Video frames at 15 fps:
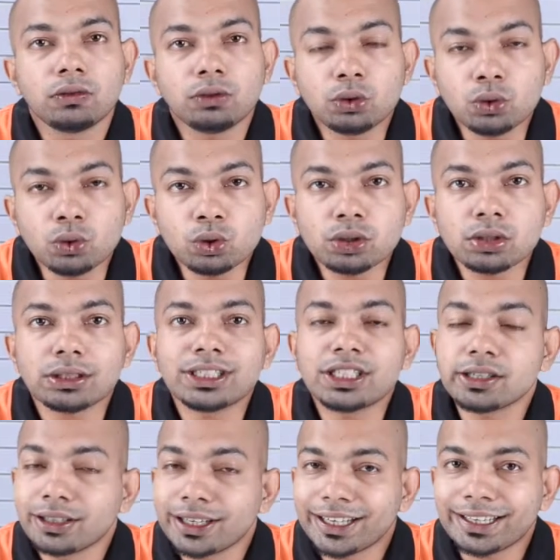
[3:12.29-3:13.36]
Those
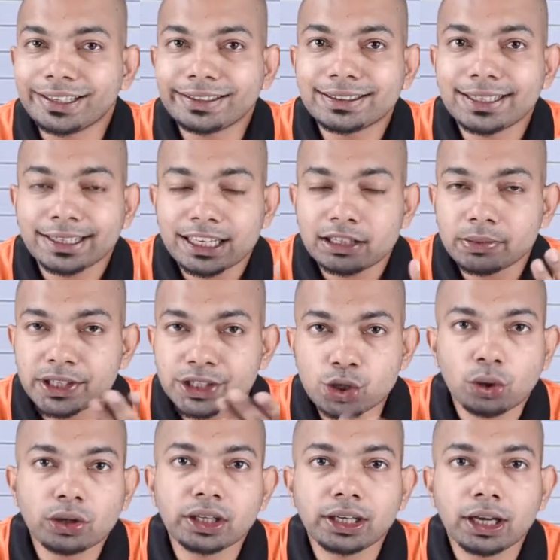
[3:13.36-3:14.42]
journal entries that has been
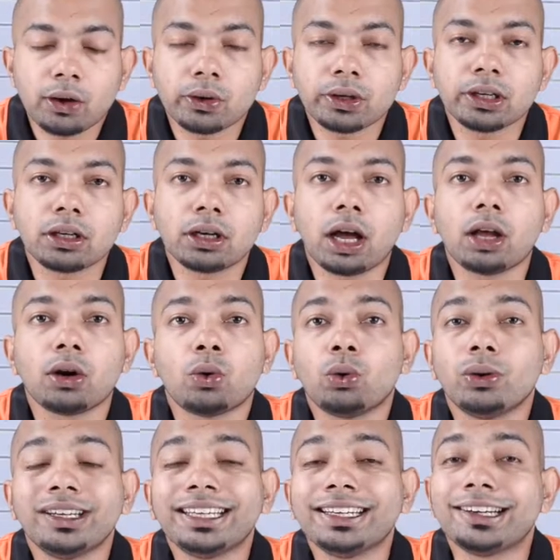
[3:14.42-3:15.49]
jotted down here are
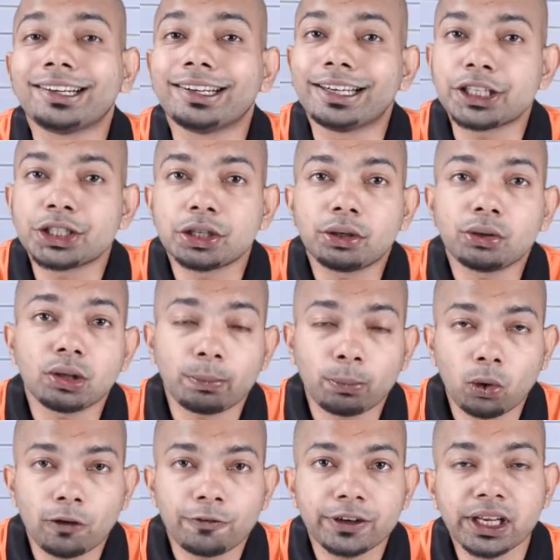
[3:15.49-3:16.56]
only in relation to the
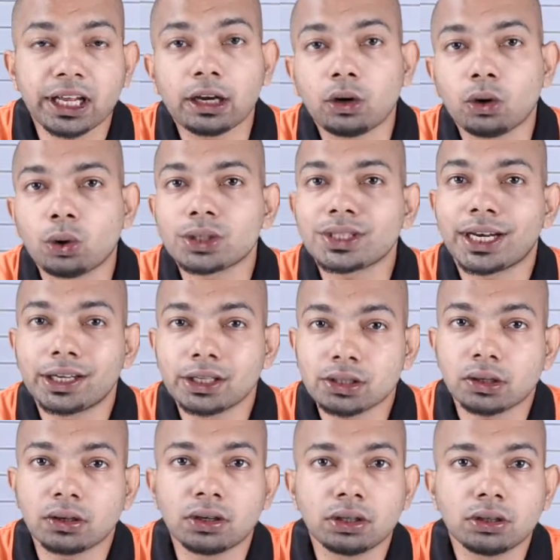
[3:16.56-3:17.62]
profit and loss that
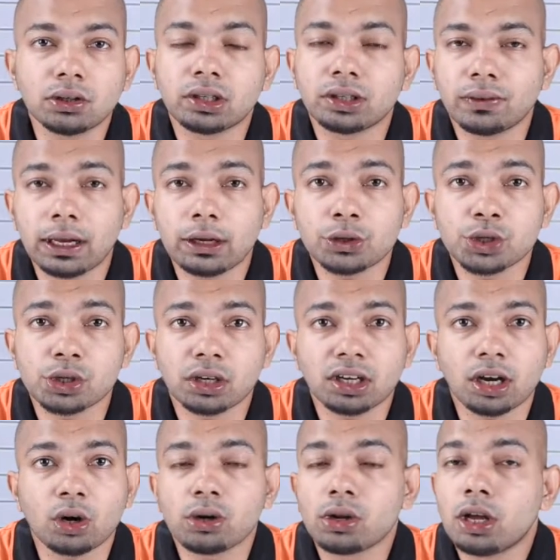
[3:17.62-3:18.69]
is earned on revaluation
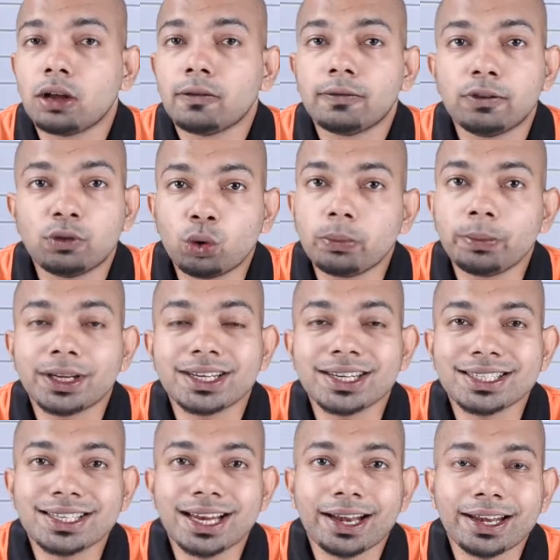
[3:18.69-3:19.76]
account. We won't be
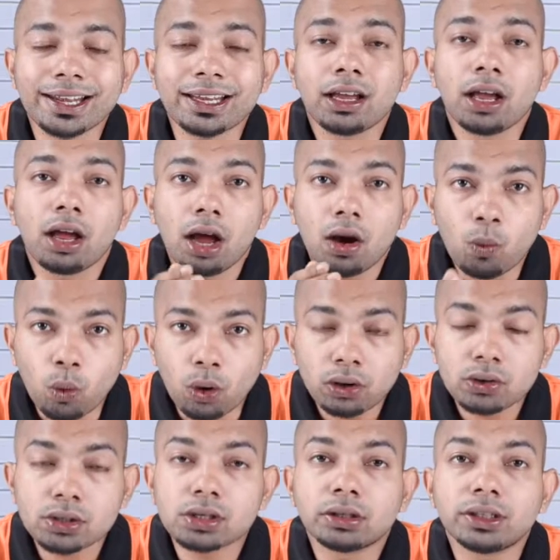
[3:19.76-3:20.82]
understanding
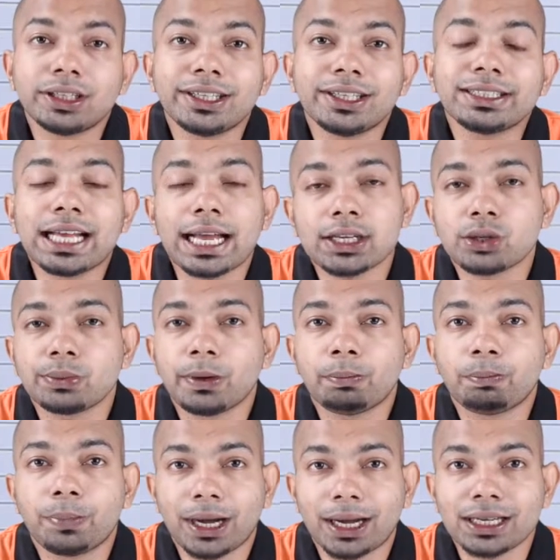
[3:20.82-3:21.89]
what all journal entries has to be
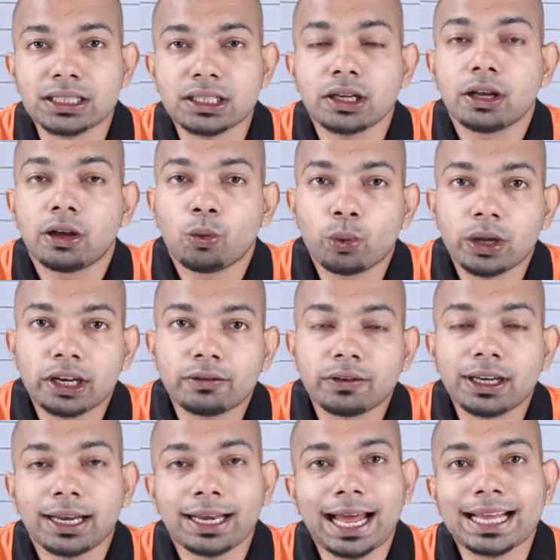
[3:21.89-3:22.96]
passed
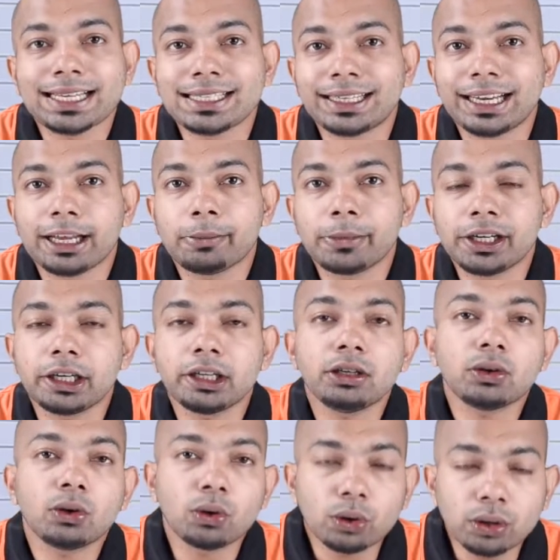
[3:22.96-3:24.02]
whenever an asset
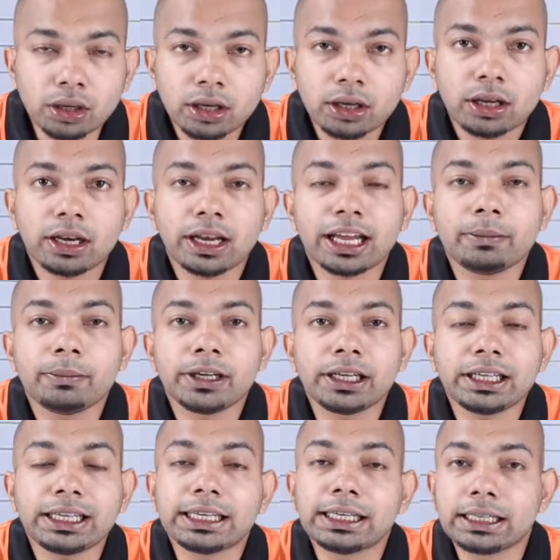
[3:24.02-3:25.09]
liability or
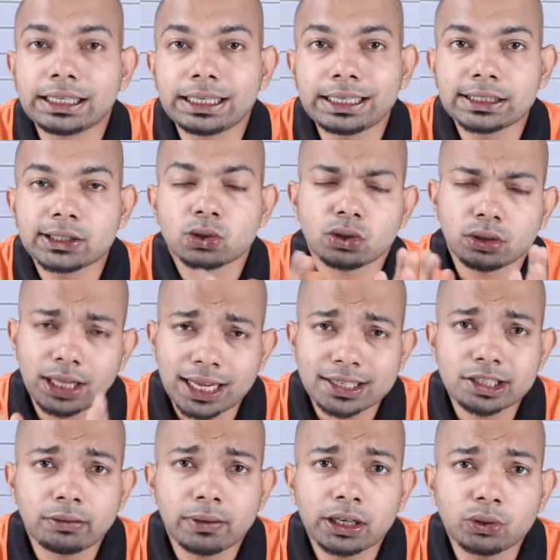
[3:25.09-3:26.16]
liability increases, or the
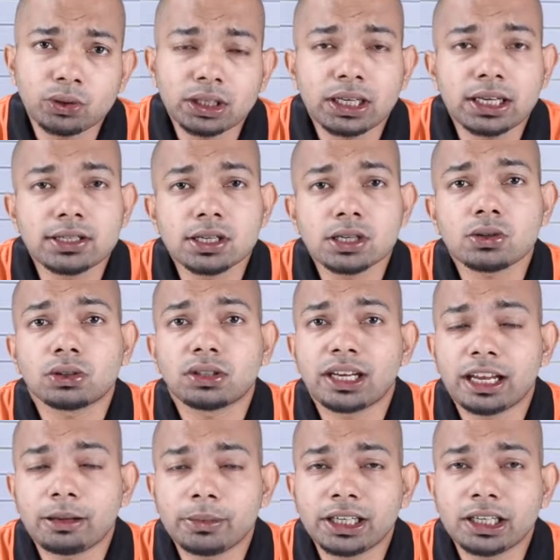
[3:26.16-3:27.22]
asset value increases or the
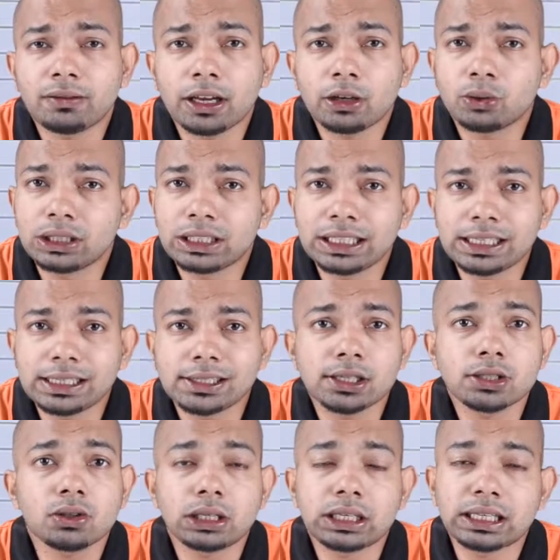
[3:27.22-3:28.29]
liability value
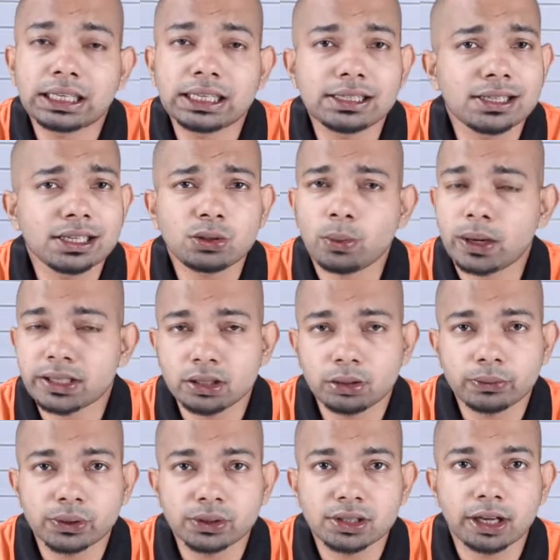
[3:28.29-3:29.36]
increases or decreases, vice
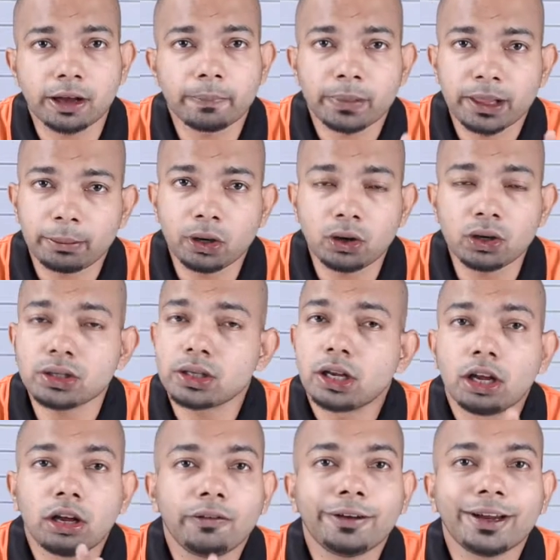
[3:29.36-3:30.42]
versa. Because
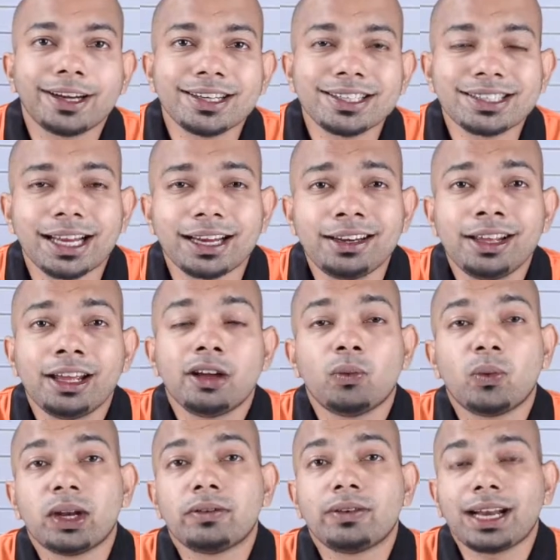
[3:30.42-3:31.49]
we understand
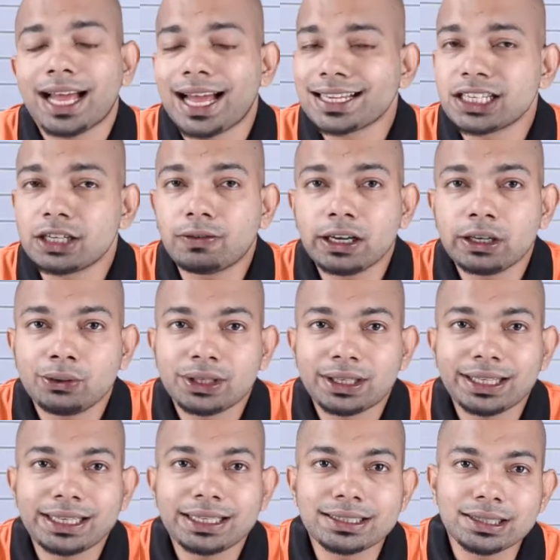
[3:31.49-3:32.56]
whenever asset value
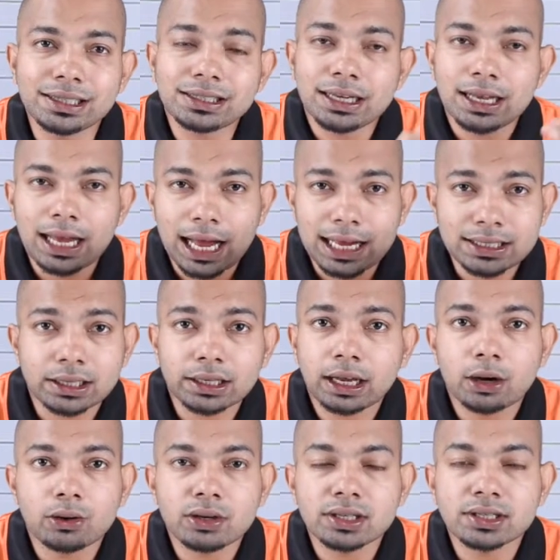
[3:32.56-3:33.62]
increases, asset
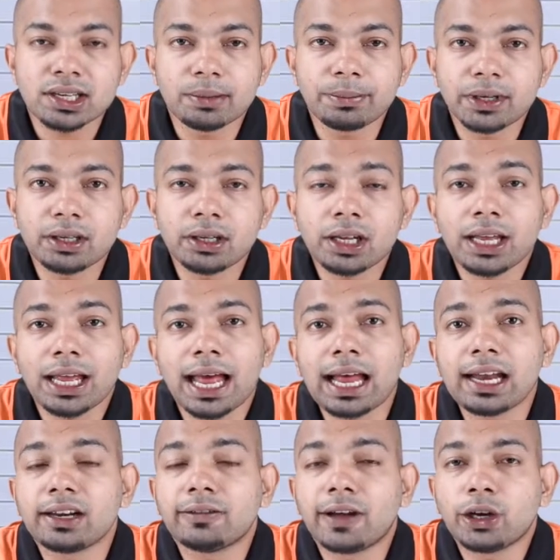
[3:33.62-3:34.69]
account is debited
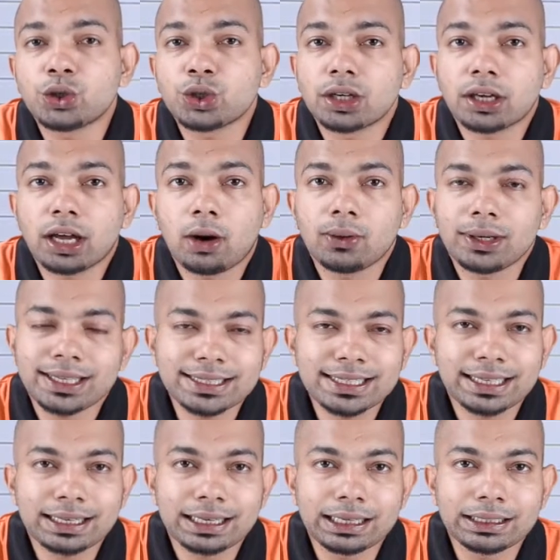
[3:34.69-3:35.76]
and revaluation account is
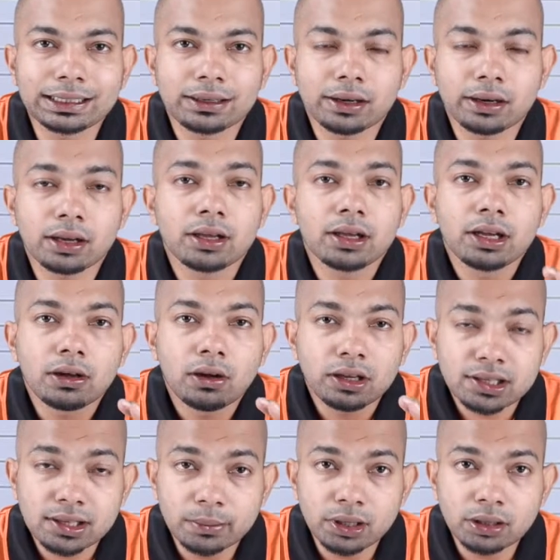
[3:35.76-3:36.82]
credited.
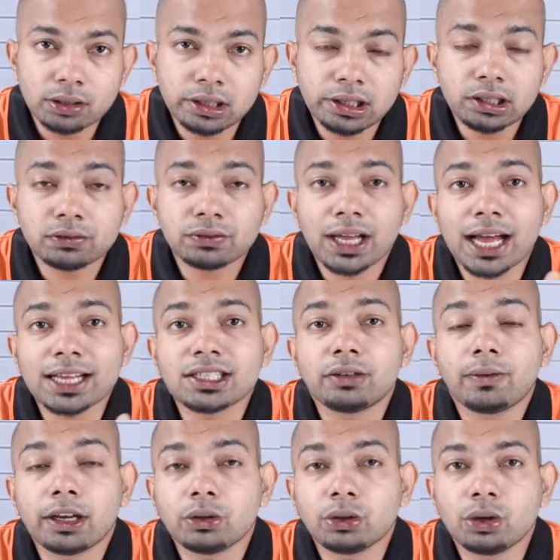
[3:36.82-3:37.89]
Similarly, if the asset
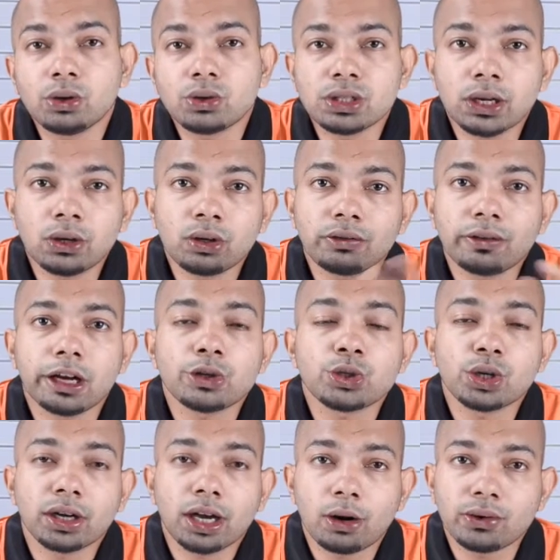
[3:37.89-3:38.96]
value goes down,
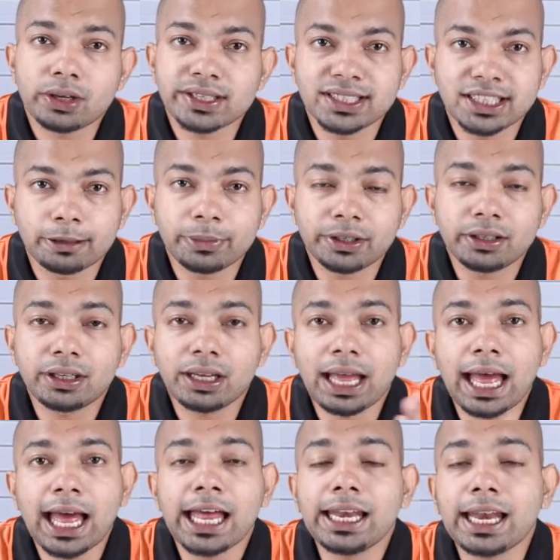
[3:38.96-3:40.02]
revaluation account is debited
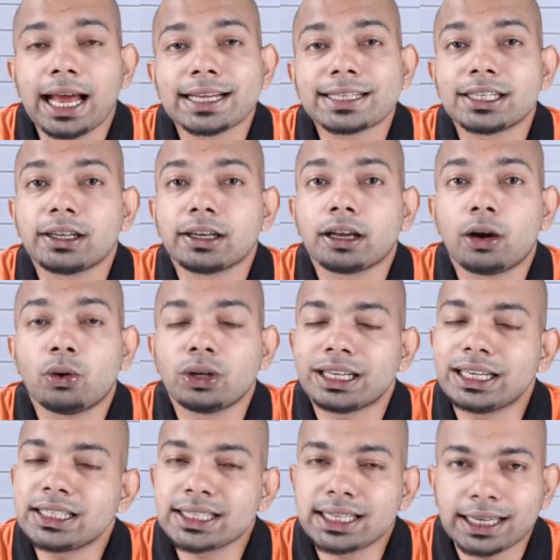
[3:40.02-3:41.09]
and asset account
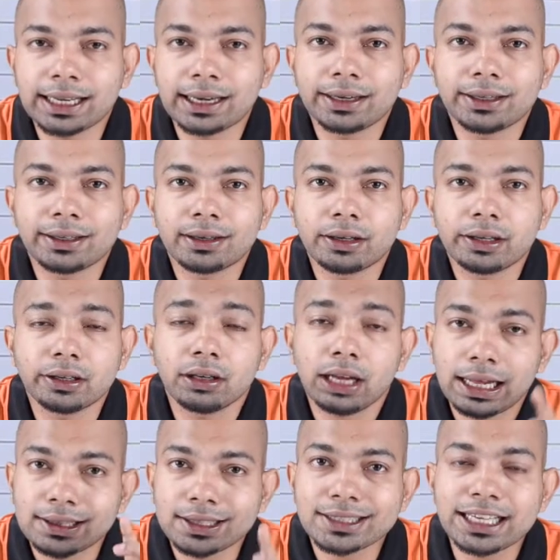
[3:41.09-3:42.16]
is credited here,
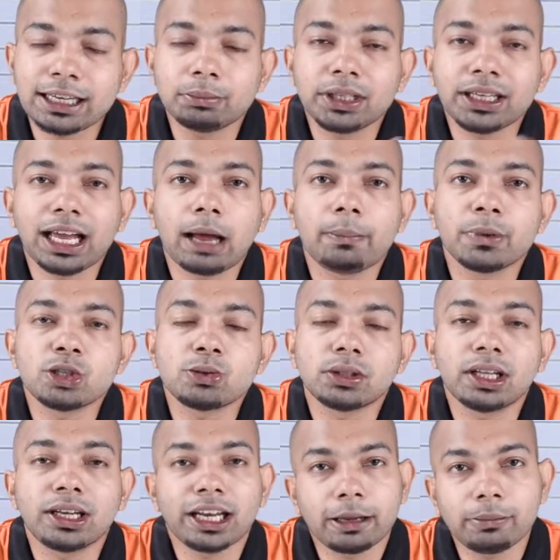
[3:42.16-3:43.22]
and the same thing happens
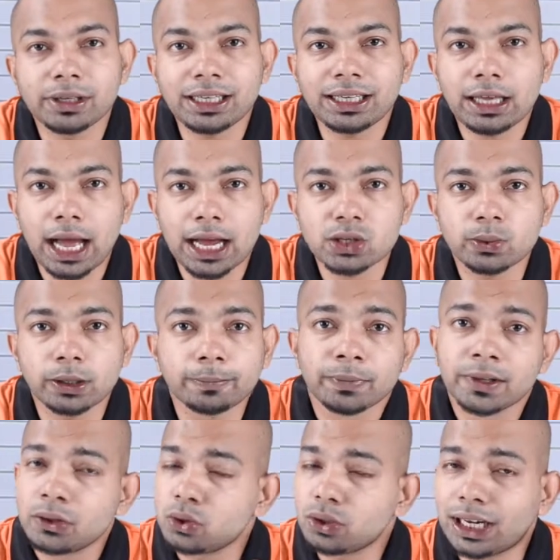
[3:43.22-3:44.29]
with the liability as well.
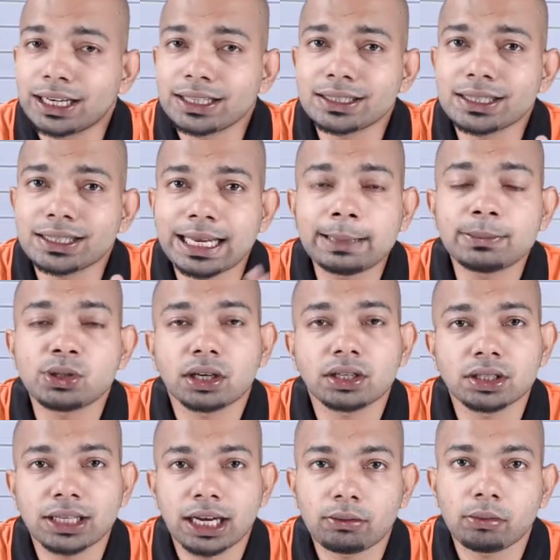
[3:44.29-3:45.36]
So that is the same
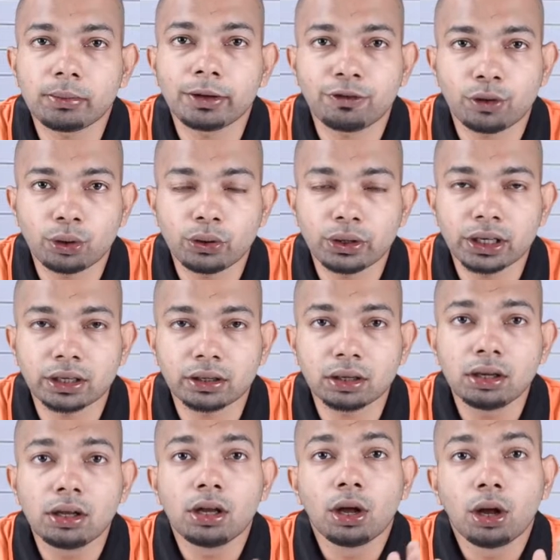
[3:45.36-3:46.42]
structure that we'll be following here.